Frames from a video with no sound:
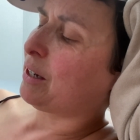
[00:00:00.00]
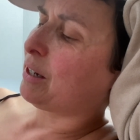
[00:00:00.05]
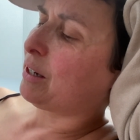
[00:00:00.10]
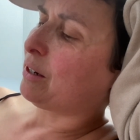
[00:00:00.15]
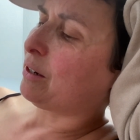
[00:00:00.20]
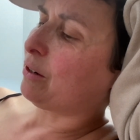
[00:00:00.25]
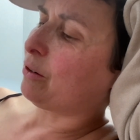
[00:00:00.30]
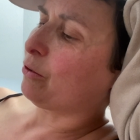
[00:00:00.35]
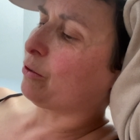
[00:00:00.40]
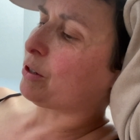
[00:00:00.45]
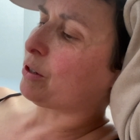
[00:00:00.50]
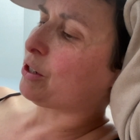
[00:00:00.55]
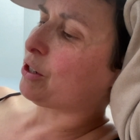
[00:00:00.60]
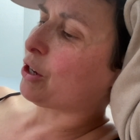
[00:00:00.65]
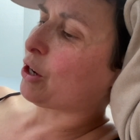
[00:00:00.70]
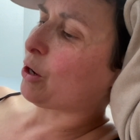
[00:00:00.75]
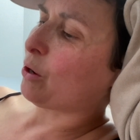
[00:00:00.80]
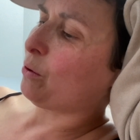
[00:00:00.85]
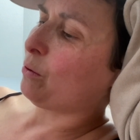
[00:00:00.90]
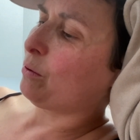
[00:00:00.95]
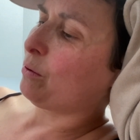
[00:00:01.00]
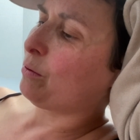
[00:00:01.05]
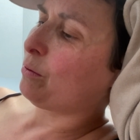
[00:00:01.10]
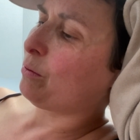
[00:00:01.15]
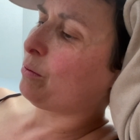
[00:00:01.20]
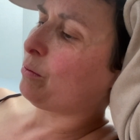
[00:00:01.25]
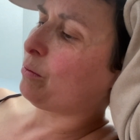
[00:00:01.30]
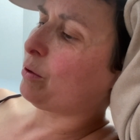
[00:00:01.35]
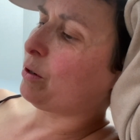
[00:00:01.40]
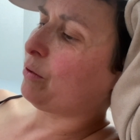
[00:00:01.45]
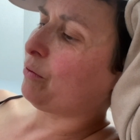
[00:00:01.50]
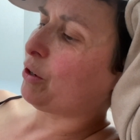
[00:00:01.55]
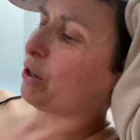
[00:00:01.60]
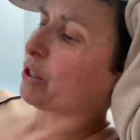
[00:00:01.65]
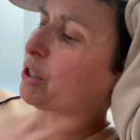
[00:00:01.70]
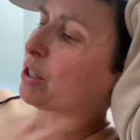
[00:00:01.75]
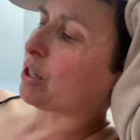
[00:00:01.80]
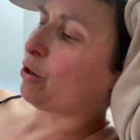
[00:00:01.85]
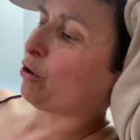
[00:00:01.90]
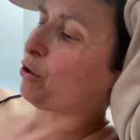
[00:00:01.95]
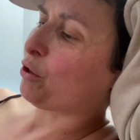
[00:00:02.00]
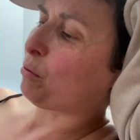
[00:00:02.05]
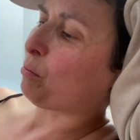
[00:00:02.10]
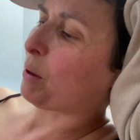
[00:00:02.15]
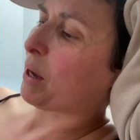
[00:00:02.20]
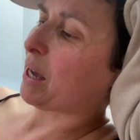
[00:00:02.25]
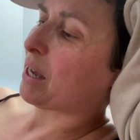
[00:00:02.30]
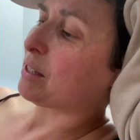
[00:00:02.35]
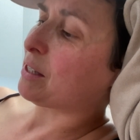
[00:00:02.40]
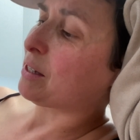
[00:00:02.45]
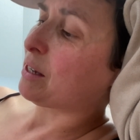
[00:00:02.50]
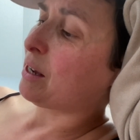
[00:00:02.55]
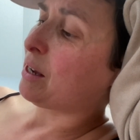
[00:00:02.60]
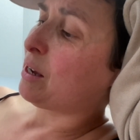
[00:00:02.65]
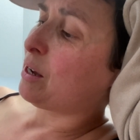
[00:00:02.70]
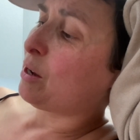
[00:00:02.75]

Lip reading: Not so. One of our sloth bears